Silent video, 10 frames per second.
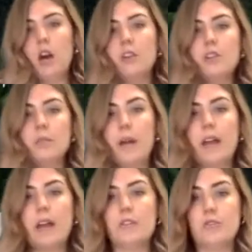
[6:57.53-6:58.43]
under my
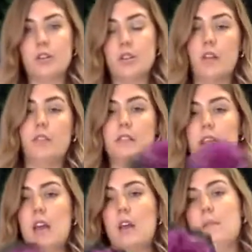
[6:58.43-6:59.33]
hydrangea on this
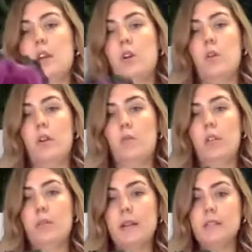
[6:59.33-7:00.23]
side, I'm going to go in
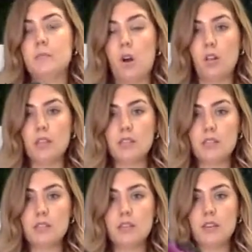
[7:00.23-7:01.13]
with my smallest